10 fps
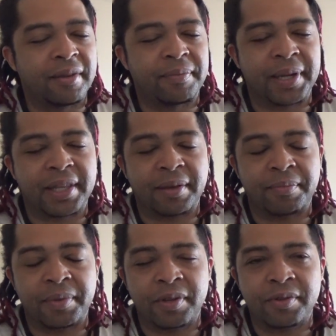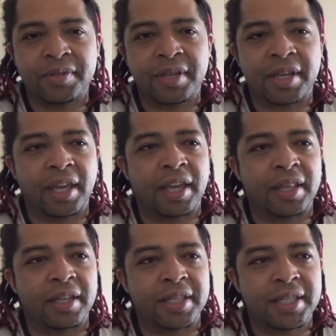but the music in
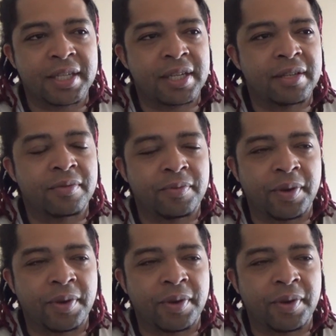the scene